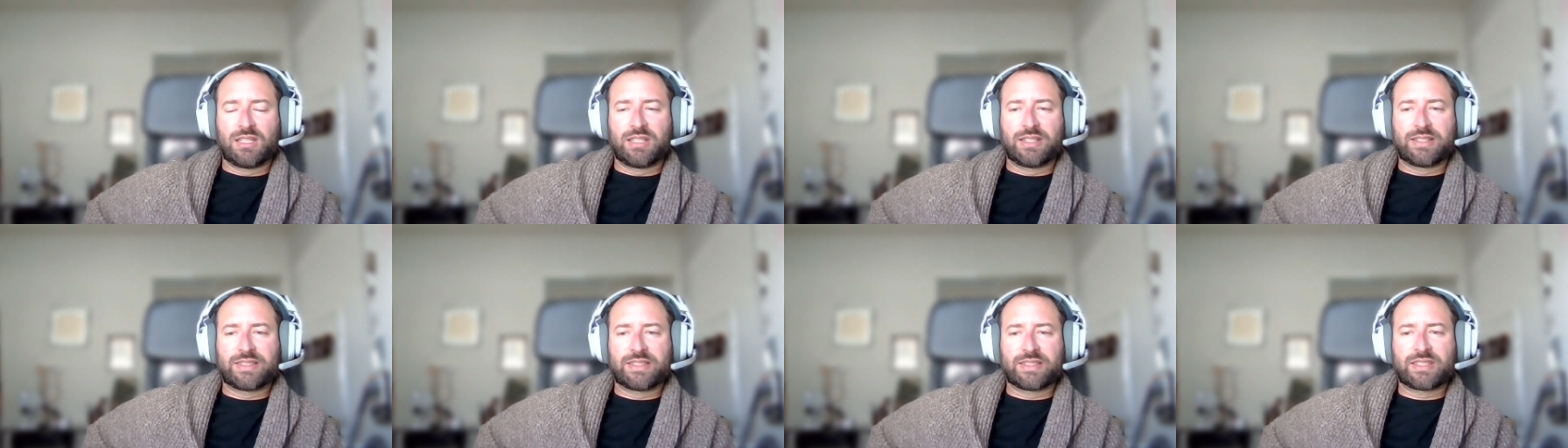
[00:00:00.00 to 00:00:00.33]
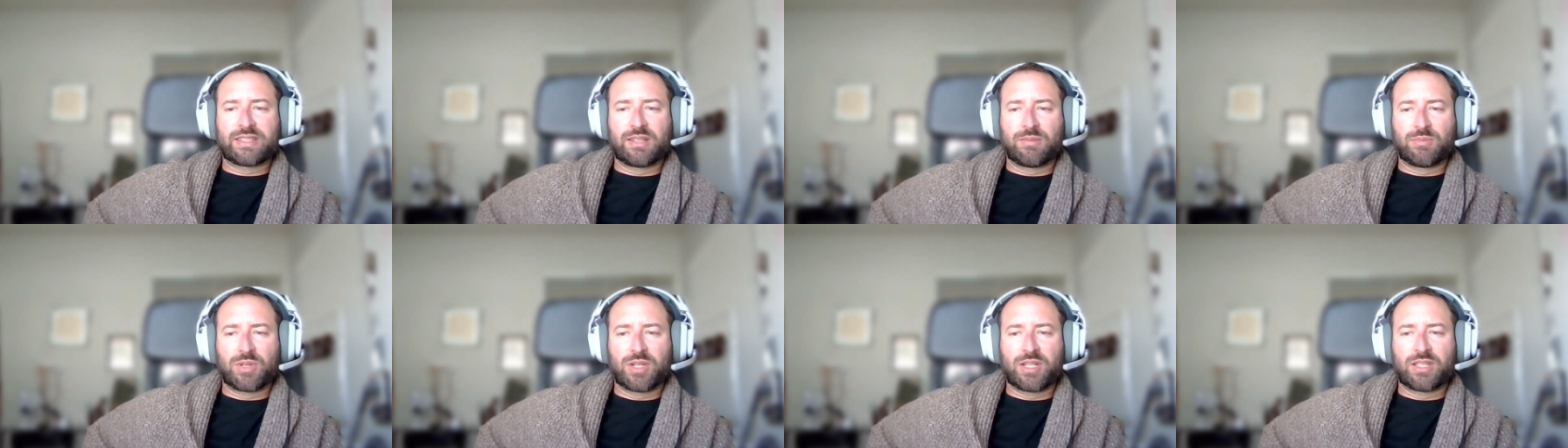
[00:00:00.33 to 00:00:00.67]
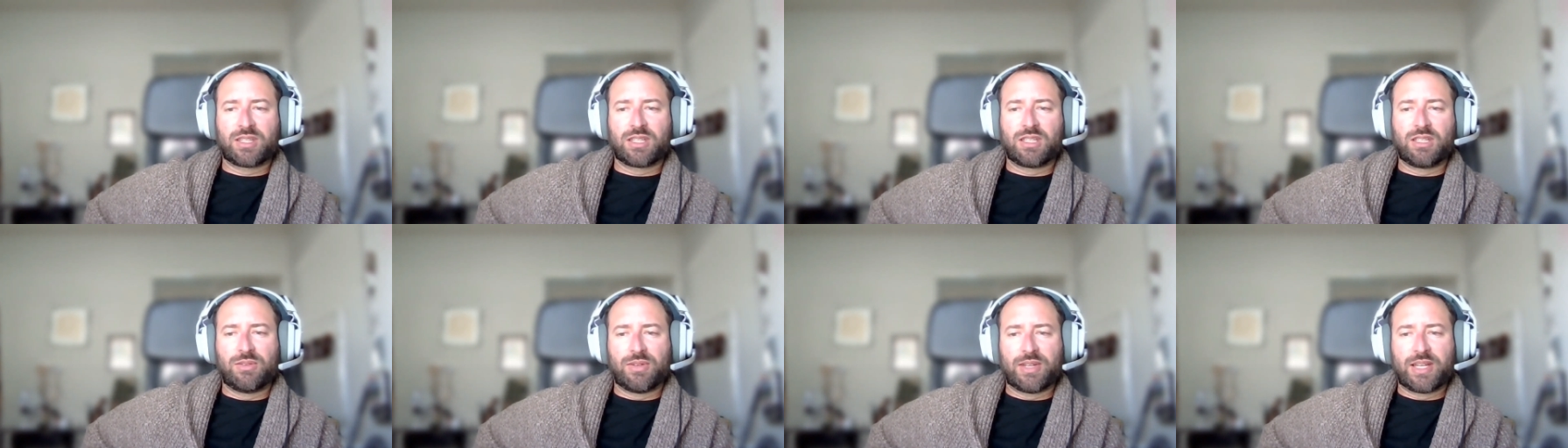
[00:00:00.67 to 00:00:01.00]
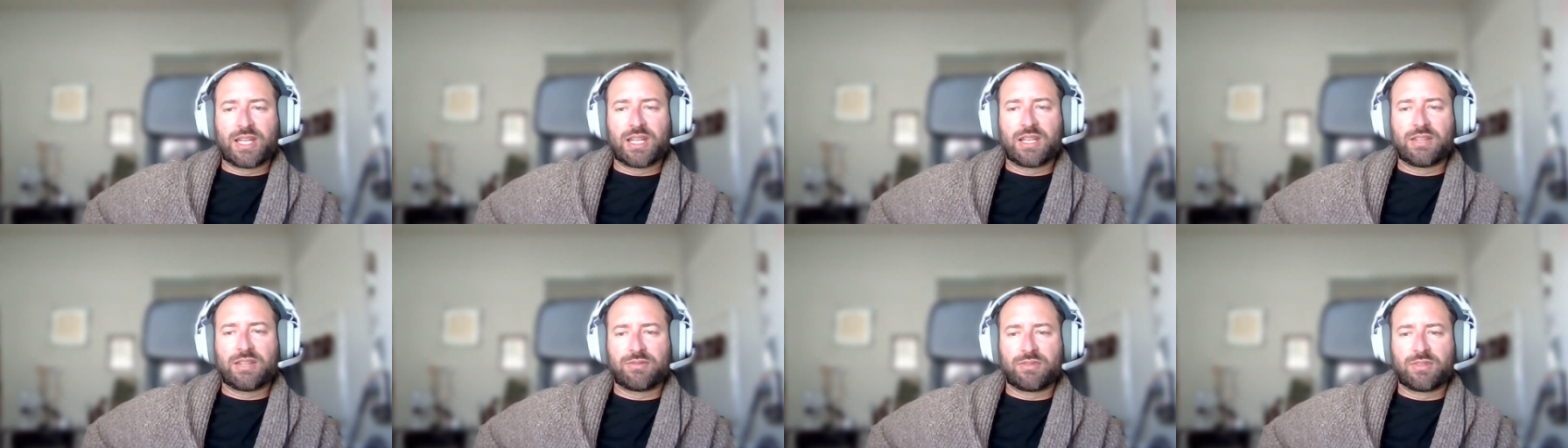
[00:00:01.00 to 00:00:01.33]
existing brand that you
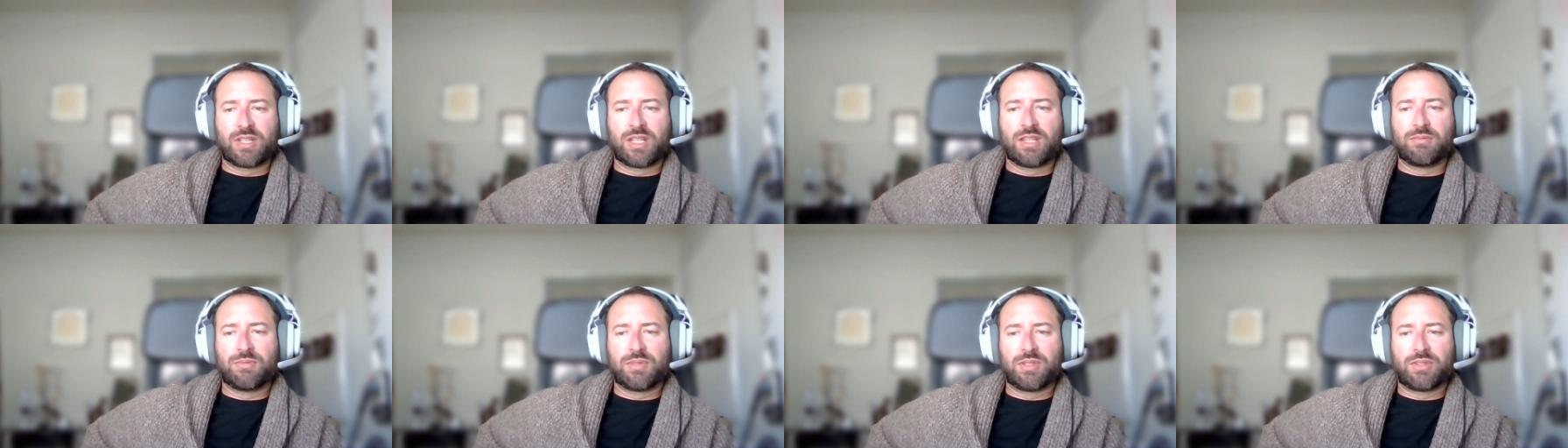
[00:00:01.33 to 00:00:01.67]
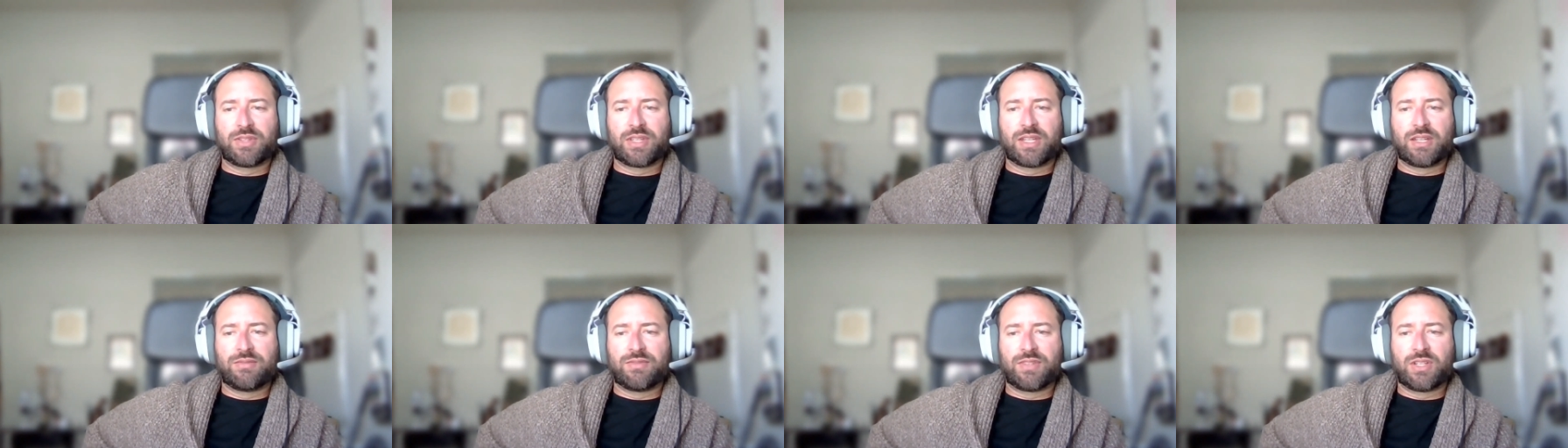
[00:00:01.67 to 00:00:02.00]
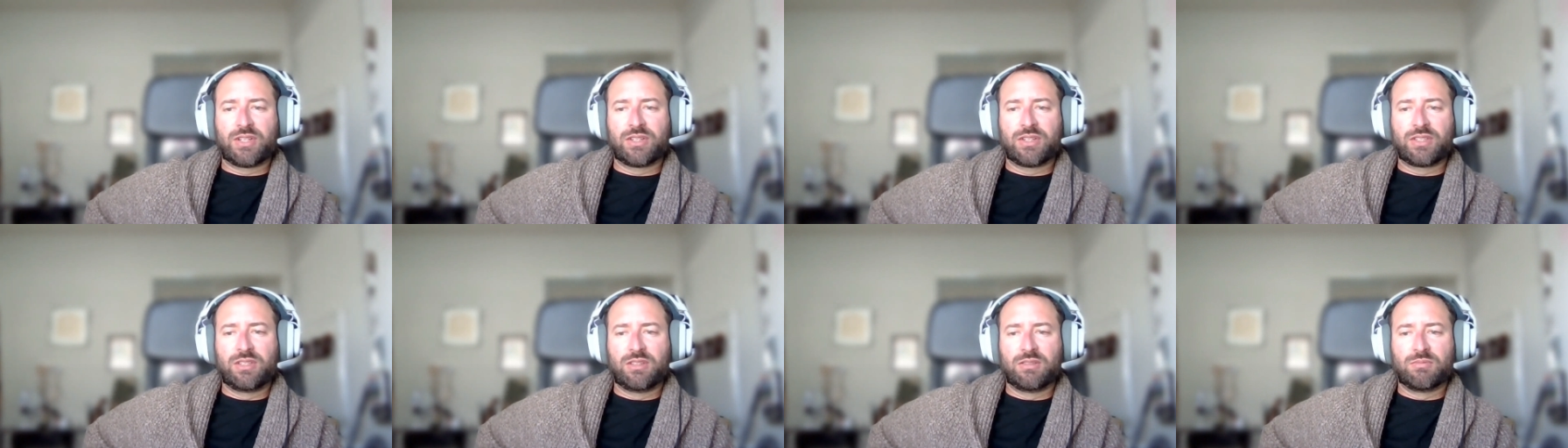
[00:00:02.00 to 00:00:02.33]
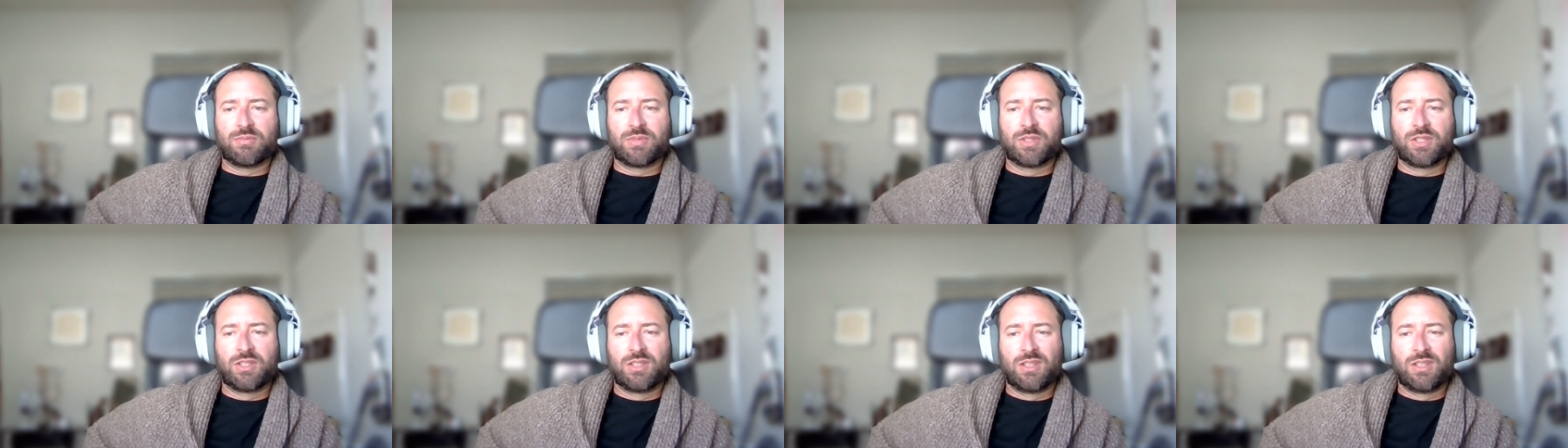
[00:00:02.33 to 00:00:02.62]
have and build that volume.